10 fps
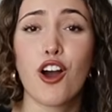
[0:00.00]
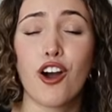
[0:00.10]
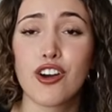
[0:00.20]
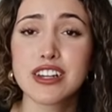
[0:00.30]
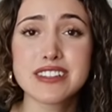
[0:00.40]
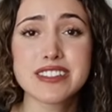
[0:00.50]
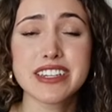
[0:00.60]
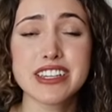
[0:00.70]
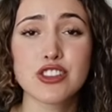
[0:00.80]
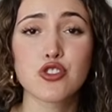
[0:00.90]

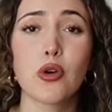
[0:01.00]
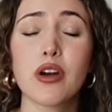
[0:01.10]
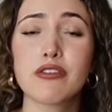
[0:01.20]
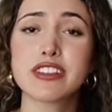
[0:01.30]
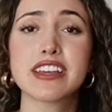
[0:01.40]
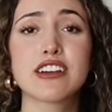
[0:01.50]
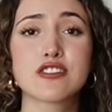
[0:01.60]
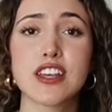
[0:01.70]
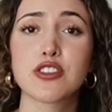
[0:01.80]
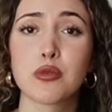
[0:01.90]
Honestly, throw everything
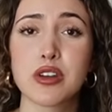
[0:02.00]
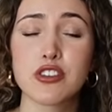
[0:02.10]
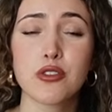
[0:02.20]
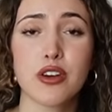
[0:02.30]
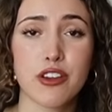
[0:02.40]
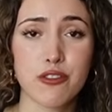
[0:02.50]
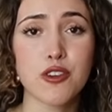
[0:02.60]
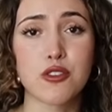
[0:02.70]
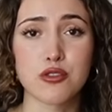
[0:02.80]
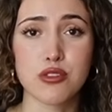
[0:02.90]
else out the window if
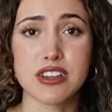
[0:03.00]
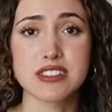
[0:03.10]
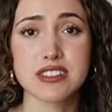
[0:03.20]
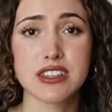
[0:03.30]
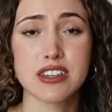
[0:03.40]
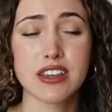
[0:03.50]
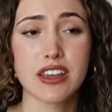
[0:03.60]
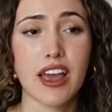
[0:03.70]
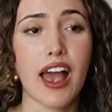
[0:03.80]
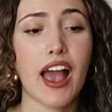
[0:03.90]
you don't do this.
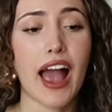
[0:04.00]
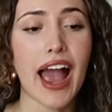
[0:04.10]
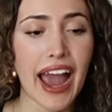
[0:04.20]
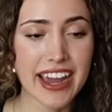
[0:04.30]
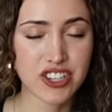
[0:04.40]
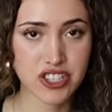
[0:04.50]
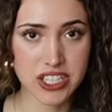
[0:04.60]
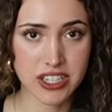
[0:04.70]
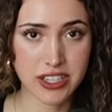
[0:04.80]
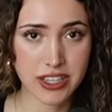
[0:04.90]

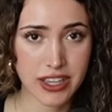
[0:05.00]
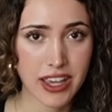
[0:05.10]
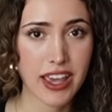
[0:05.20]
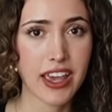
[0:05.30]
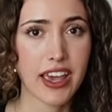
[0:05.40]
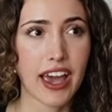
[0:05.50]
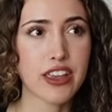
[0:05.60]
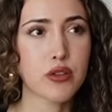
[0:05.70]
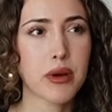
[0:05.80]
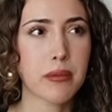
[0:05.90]
Hygiene.
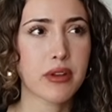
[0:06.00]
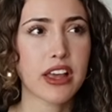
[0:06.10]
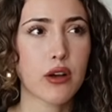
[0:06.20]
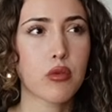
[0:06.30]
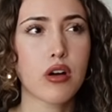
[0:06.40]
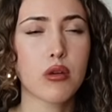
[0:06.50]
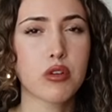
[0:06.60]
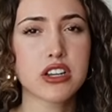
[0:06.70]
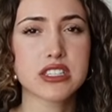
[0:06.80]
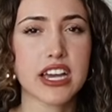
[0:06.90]
And you might be like, well,
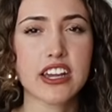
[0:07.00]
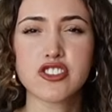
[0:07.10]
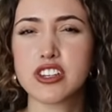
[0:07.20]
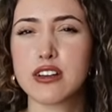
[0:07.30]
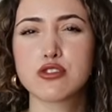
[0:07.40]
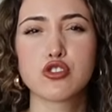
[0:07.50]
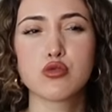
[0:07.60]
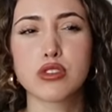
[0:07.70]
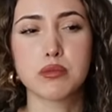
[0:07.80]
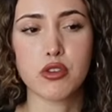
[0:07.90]
what does hygiene have to
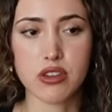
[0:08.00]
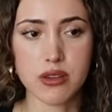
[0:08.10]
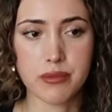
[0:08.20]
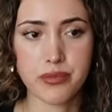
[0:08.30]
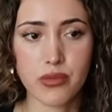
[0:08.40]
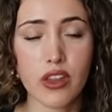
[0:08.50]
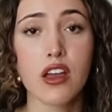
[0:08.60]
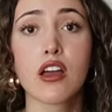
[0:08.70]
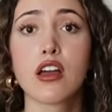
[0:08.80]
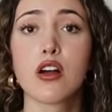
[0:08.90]
do with beauty?
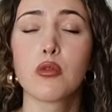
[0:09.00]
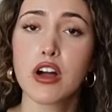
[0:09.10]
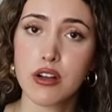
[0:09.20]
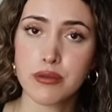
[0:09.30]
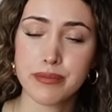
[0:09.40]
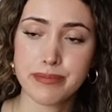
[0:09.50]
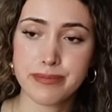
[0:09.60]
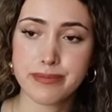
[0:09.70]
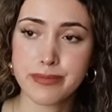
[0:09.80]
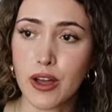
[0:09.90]
Well,
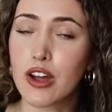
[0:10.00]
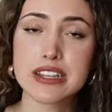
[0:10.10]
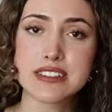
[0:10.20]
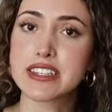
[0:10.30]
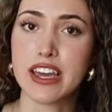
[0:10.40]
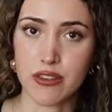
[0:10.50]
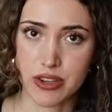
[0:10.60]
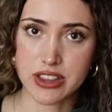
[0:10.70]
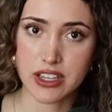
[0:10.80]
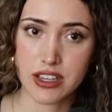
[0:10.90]
honestly,
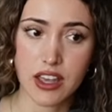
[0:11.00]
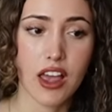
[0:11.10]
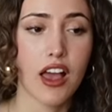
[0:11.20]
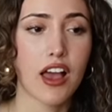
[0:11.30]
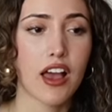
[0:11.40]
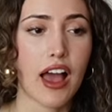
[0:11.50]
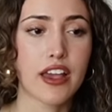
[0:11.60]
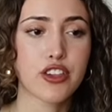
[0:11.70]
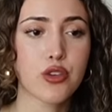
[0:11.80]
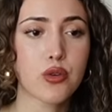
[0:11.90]
everything.
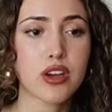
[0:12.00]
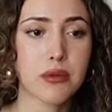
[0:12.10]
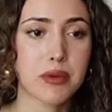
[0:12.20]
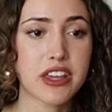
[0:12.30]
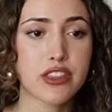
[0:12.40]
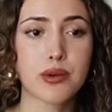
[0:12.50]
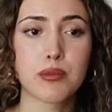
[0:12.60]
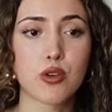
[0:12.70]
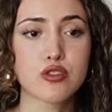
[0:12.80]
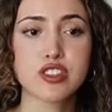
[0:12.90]
You could be the
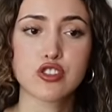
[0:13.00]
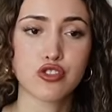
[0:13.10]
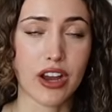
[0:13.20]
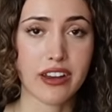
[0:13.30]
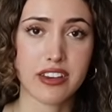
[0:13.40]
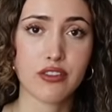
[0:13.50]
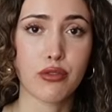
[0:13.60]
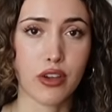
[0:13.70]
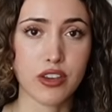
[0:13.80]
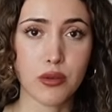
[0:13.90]
most
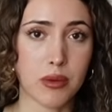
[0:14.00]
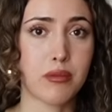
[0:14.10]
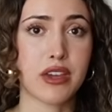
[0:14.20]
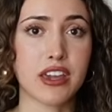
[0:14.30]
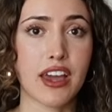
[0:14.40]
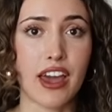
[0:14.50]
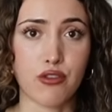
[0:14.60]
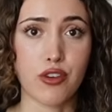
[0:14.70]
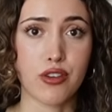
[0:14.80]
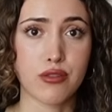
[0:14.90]
attractive human being
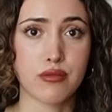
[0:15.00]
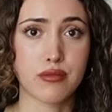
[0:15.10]
ever.